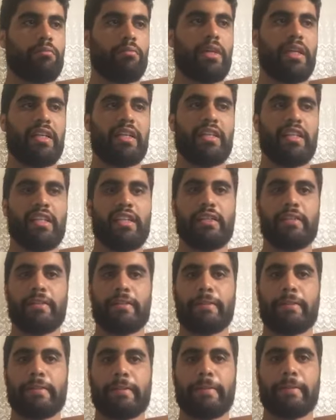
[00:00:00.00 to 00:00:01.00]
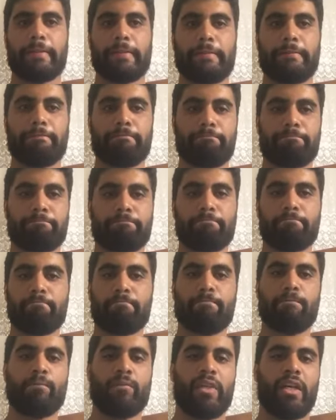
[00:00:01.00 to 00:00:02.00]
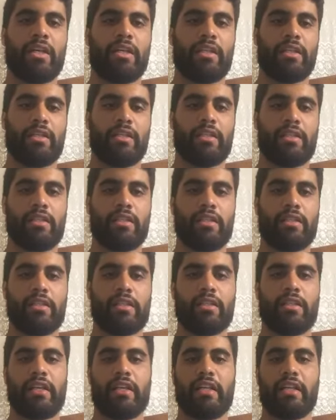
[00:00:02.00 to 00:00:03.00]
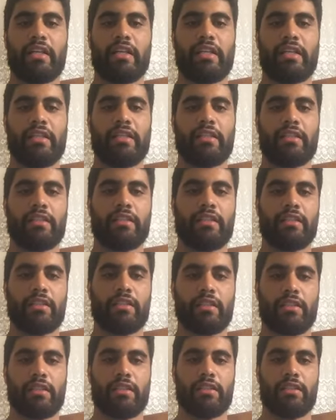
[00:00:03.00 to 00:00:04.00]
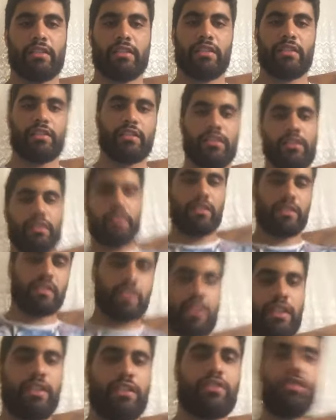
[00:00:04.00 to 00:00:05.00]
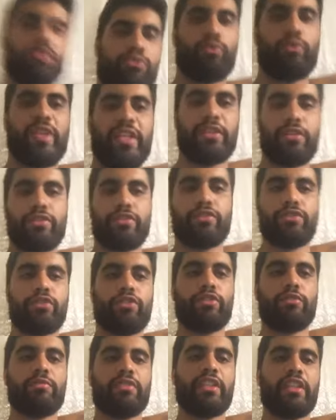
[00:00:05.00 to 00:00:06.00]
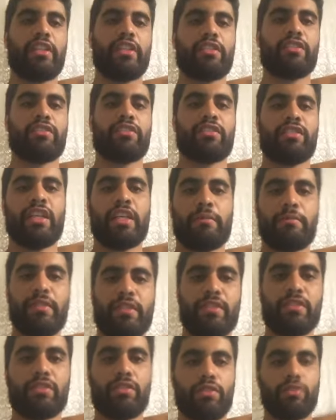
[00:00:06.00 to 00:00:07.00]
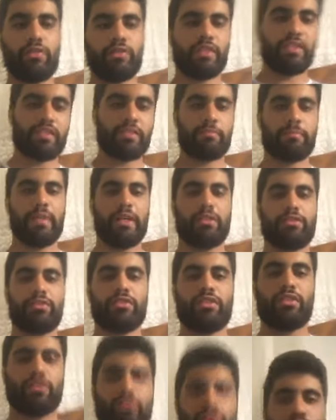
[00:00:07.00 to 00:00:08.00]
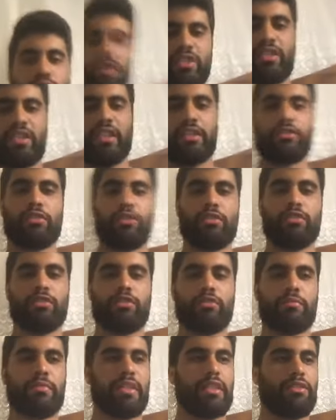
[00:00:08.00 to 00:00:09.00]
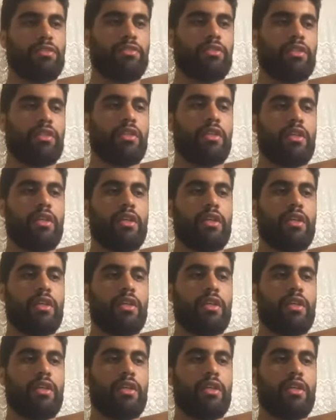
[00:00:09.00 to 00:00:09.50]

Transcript: barley. So there are that we consume during summer. So this powder, which I told you about,